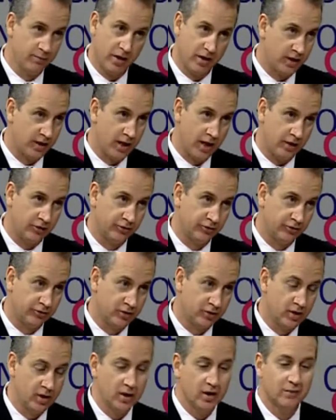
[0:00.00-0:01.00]
many
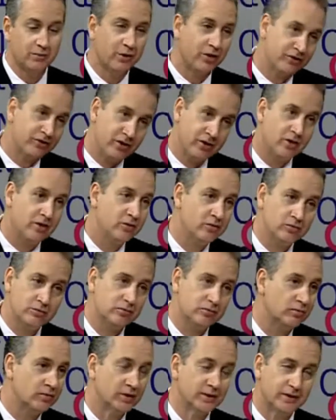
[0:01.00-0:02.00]
cases. Because, you
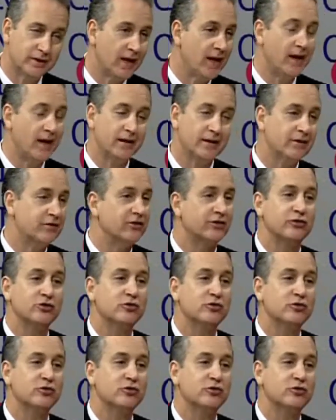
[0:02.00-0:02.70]
know, what the heck, let's